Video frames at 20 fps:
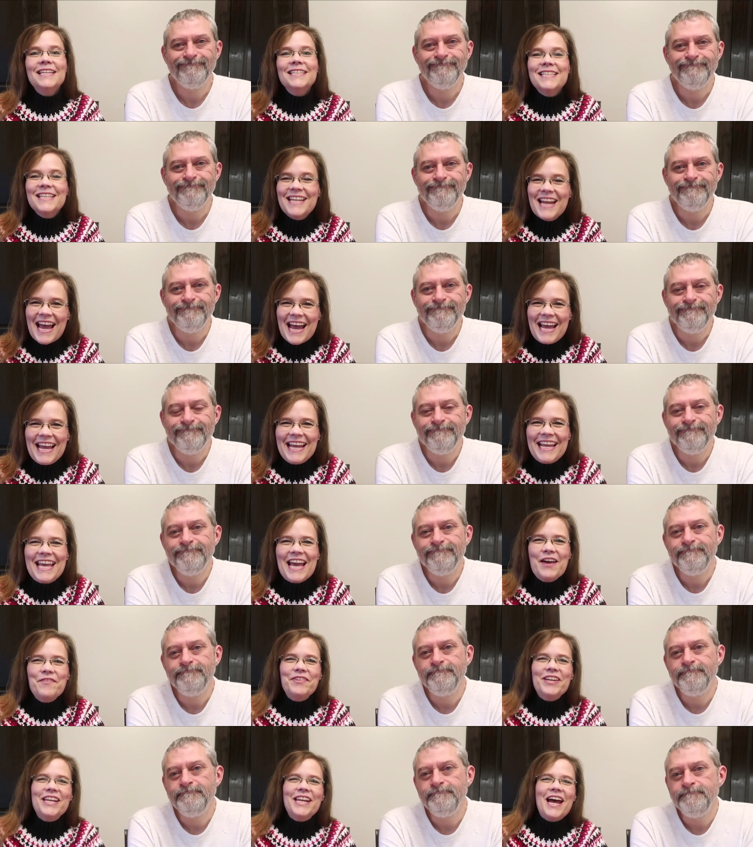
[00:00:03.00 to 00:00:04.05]
Speaker 1: Today,
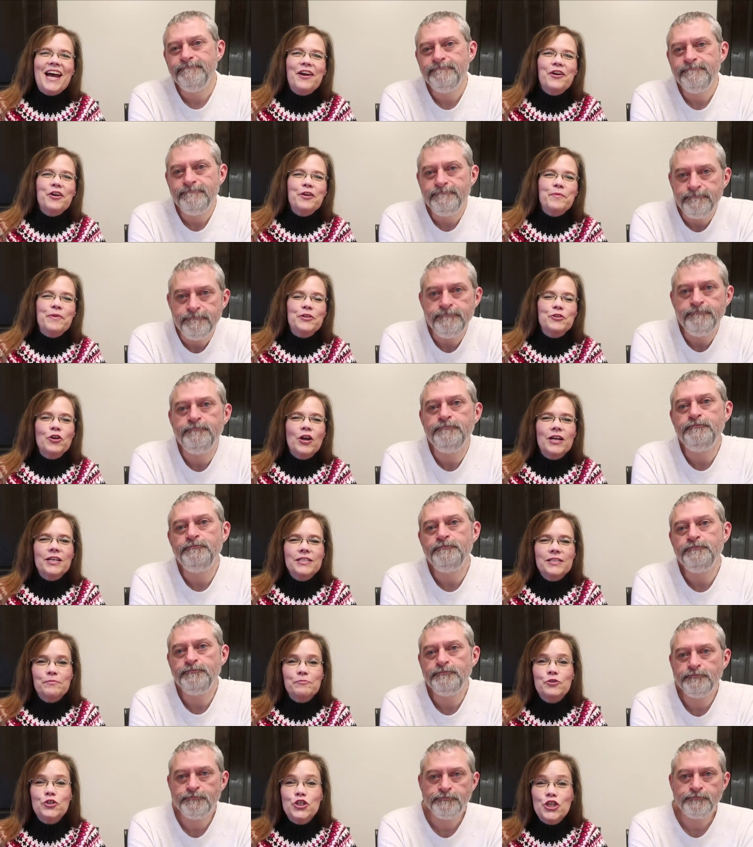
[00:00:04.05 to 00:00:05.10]
Kevin and I are gonna be trying
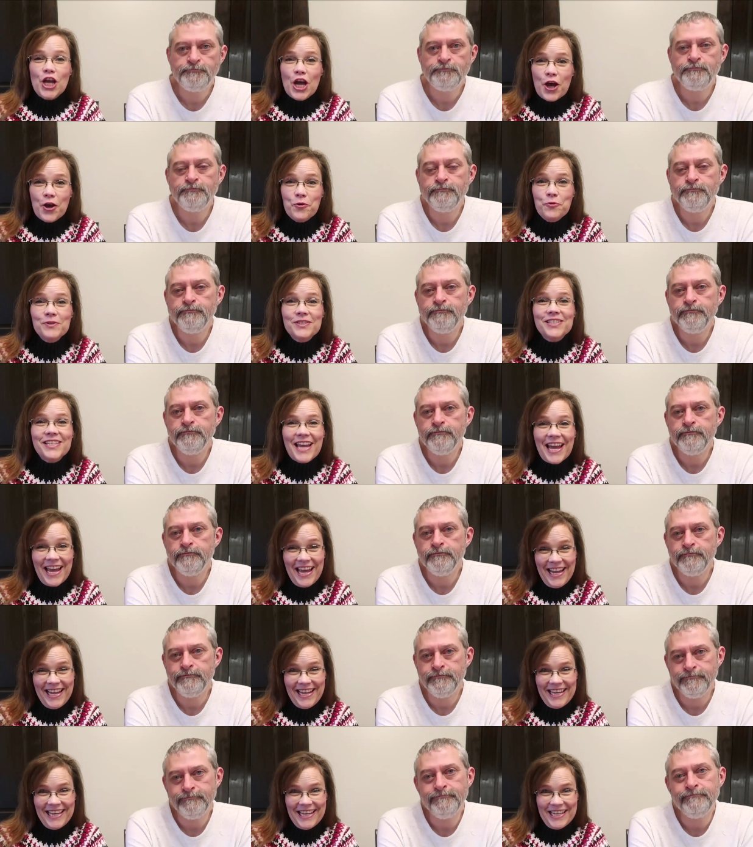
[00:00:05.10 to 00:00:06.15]
some Jo's
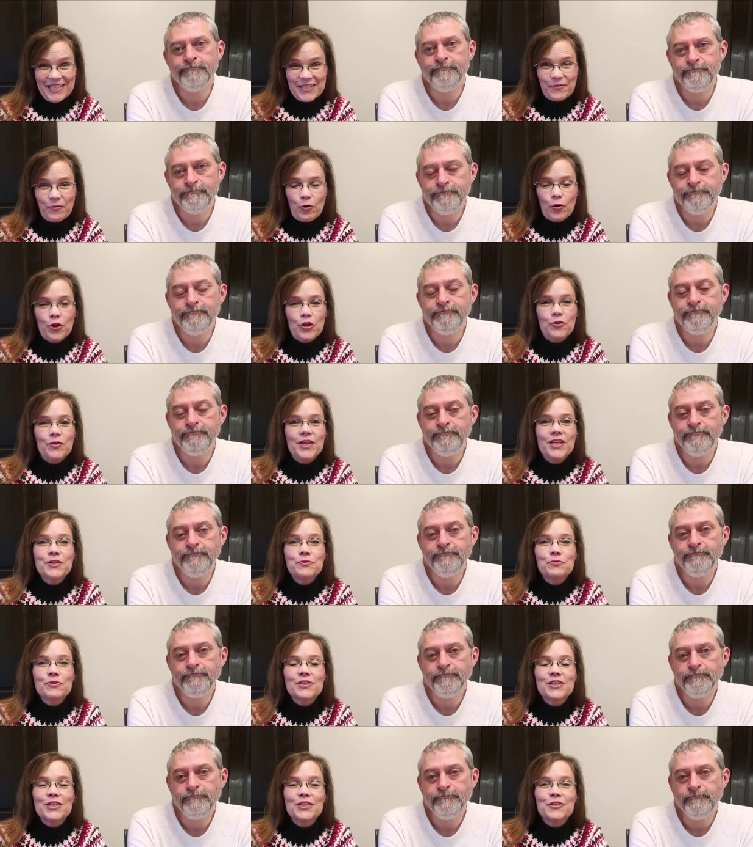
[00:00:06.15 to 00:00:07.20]
Candies for you. These
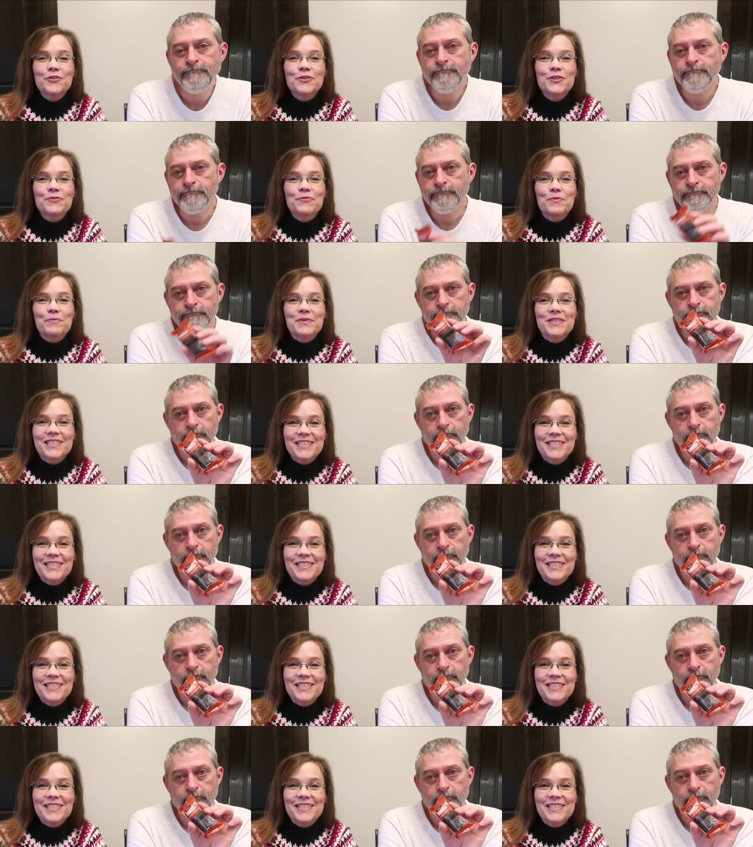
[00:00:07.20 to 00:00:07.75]
were sent to us from